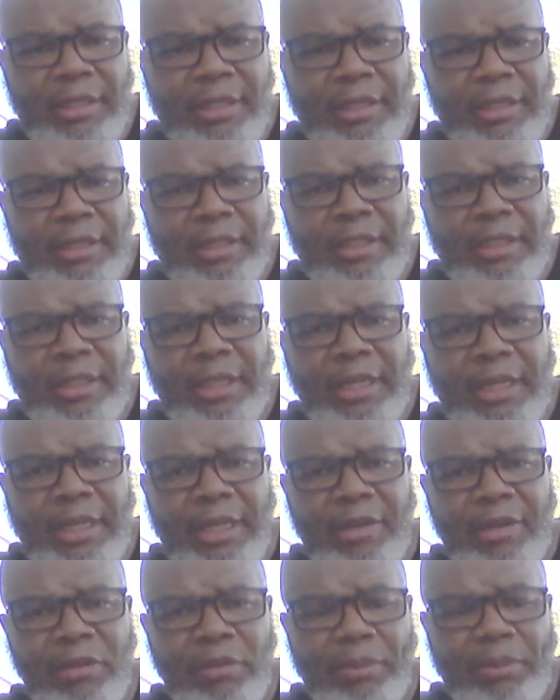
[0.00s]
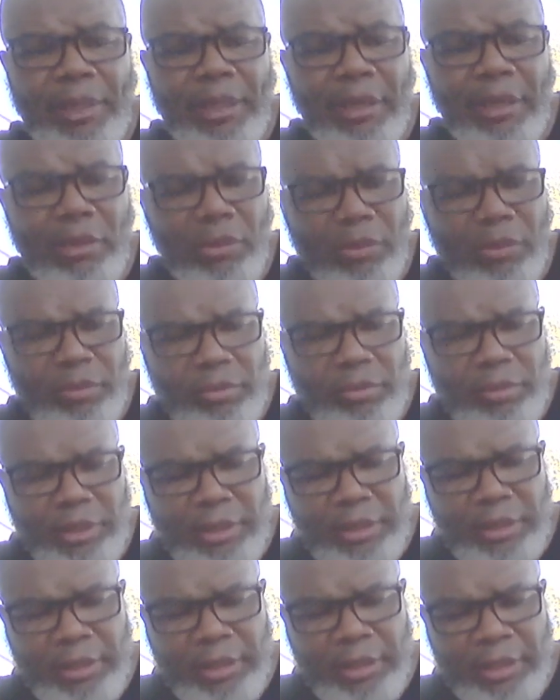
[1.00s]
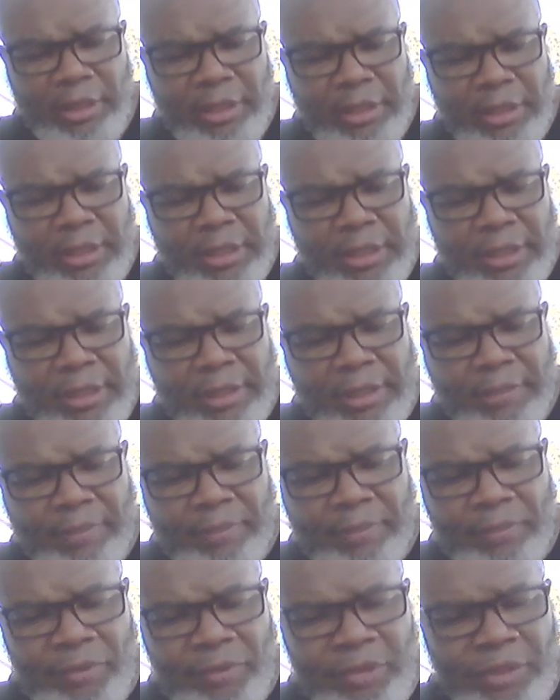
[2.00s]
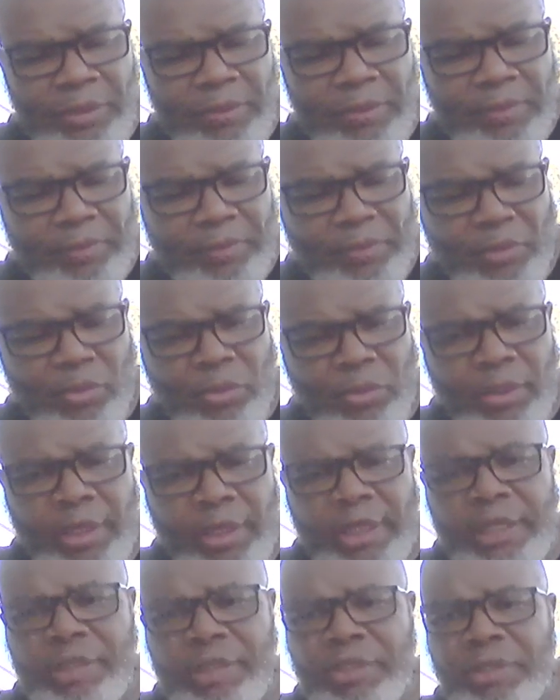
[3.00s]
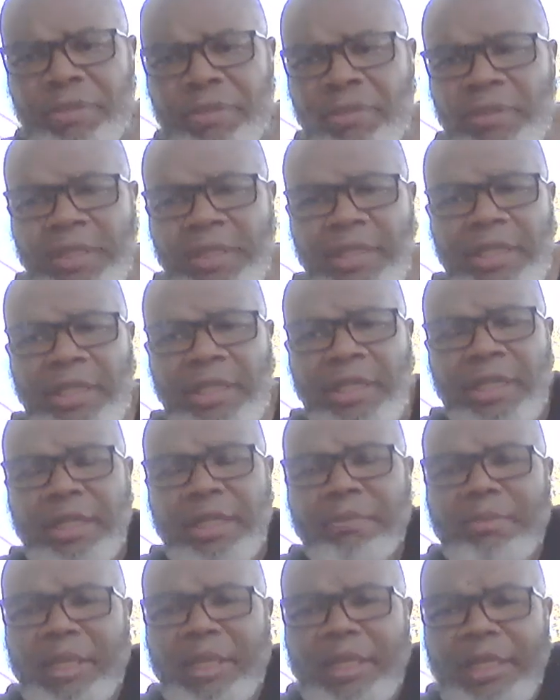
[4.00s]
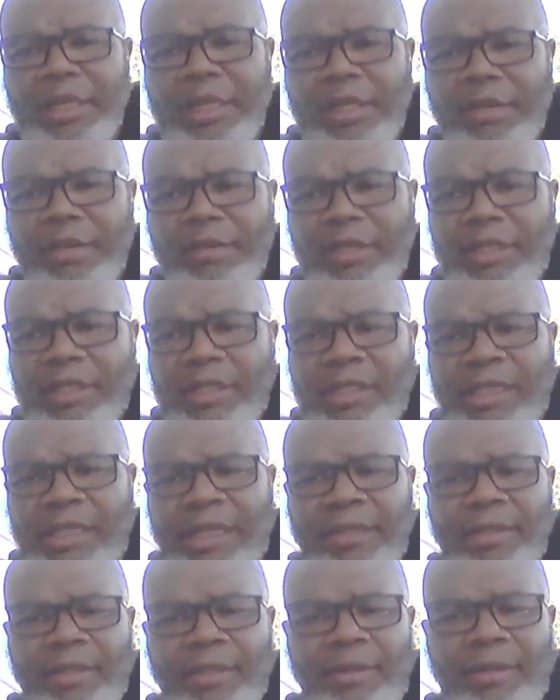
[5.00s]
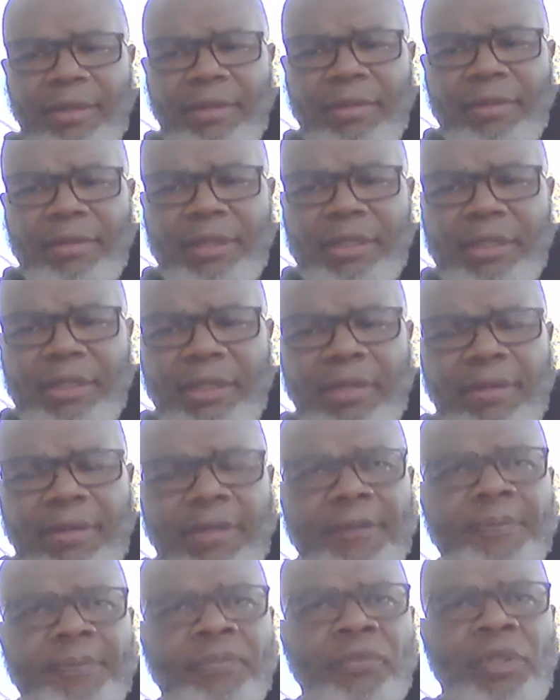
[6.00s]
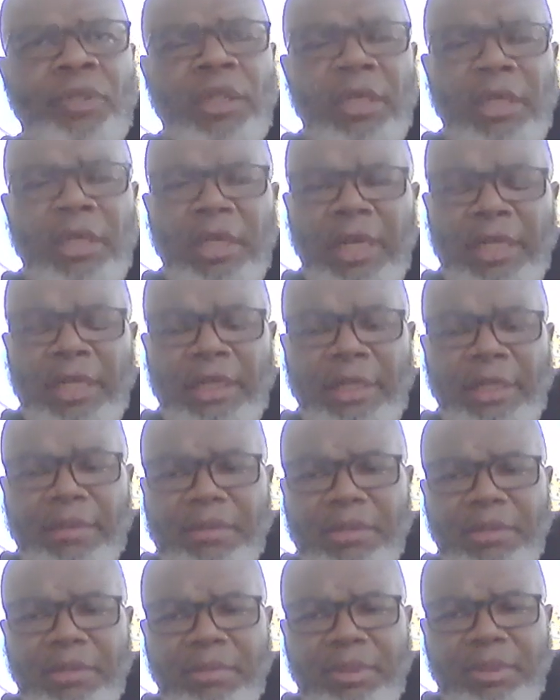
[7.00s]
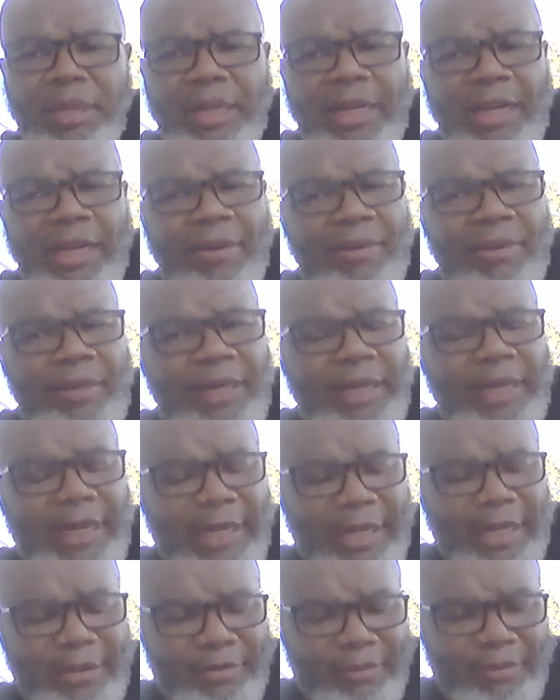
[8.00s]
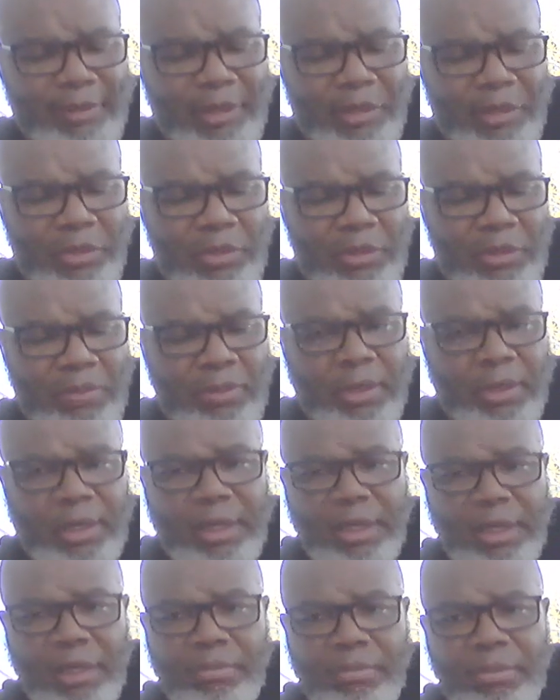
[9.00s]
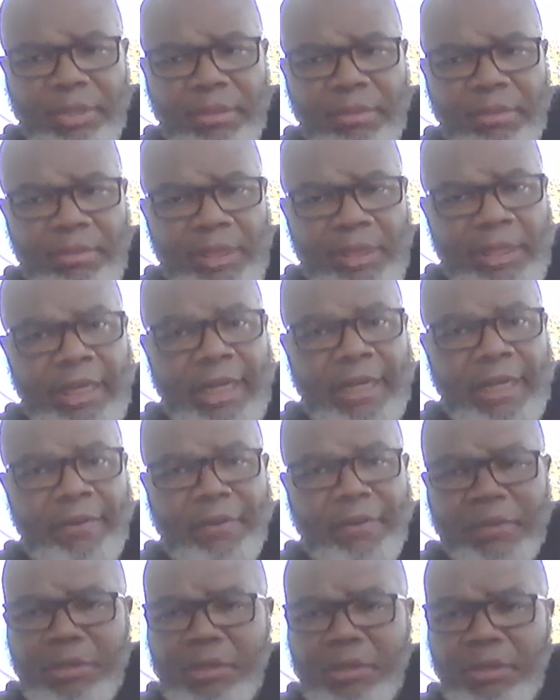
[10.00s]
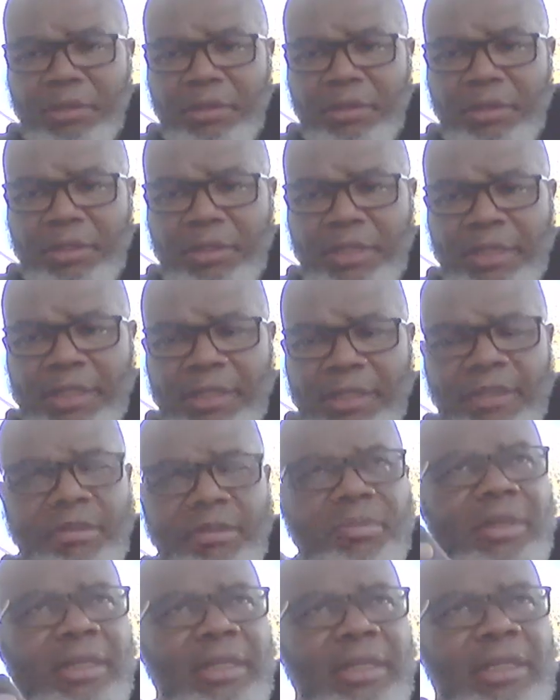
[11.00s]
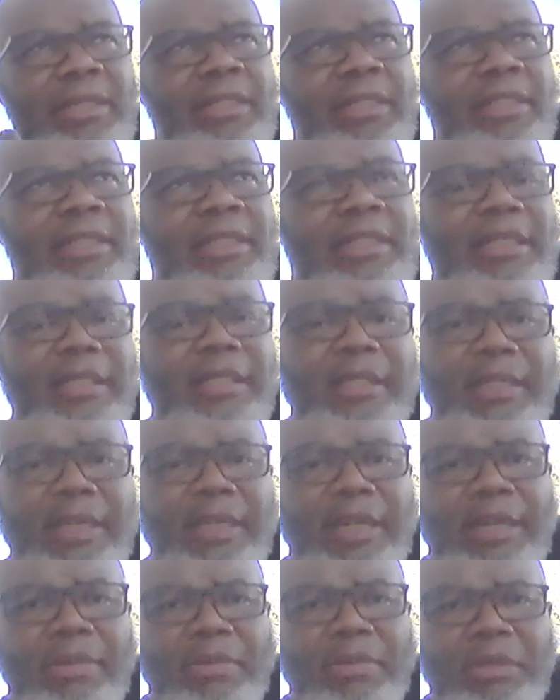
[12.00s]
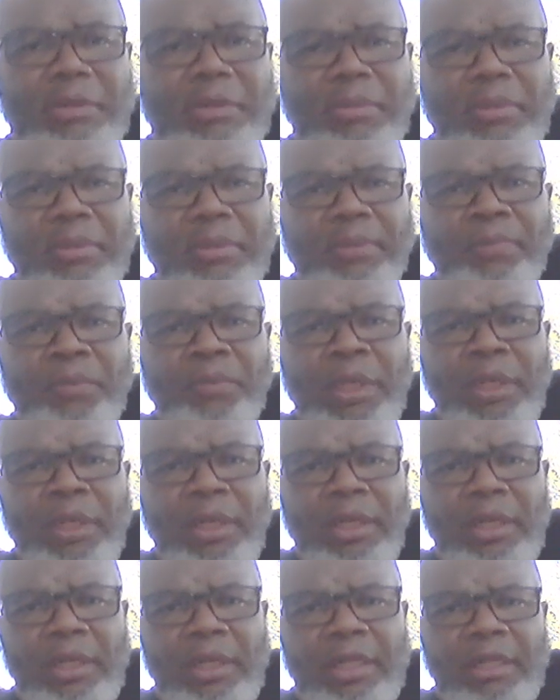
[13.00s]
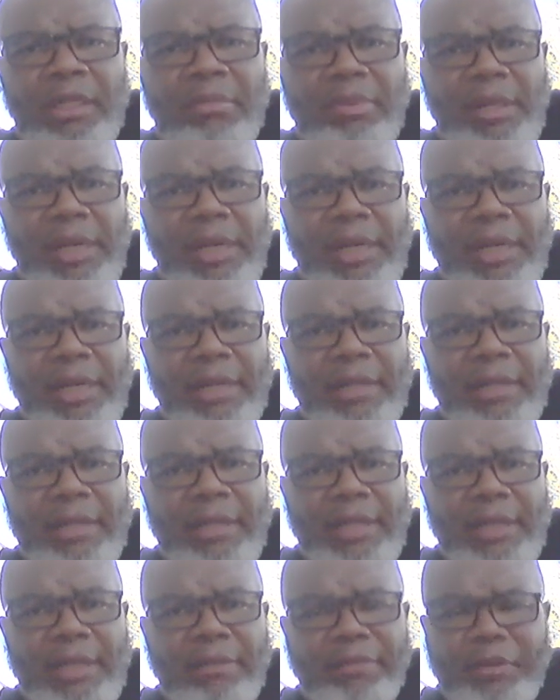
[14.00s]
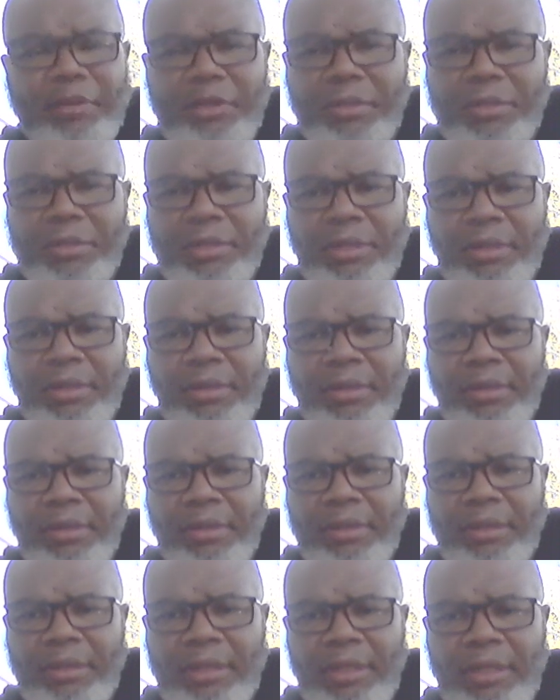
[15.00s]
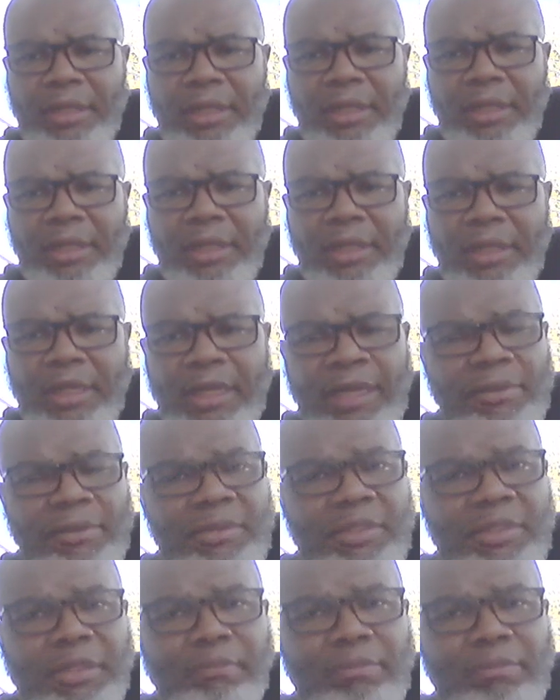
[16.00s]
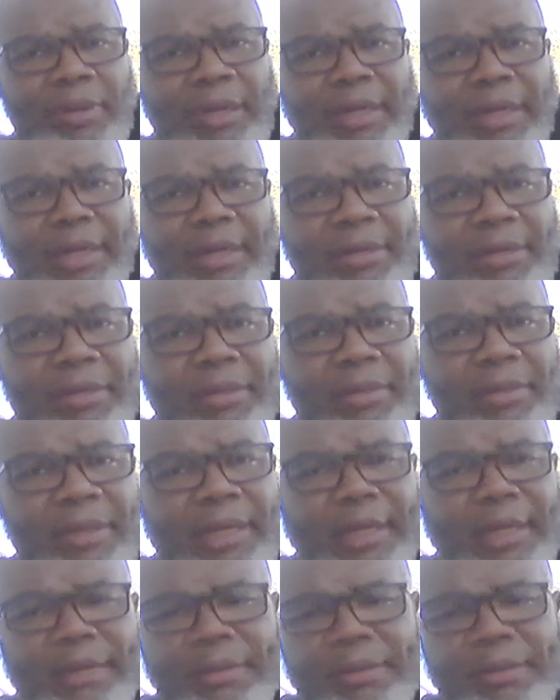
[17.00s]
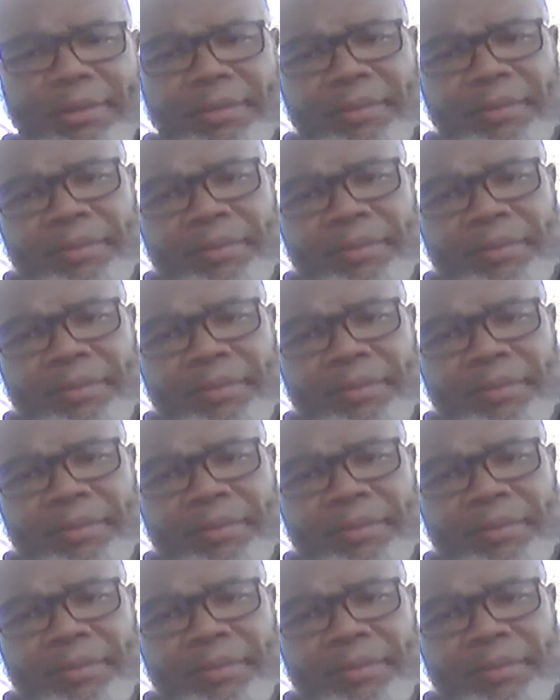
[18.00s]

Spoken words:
CAO Pilon. So we're into the beginning of the second third on this cigar. I thought it was going to be an hour and a half. This one's probably going to be an hour. So it looks like it's going to be a good, decent hour smoke. You need to block out time for your cigars. I would say block out 2 hours.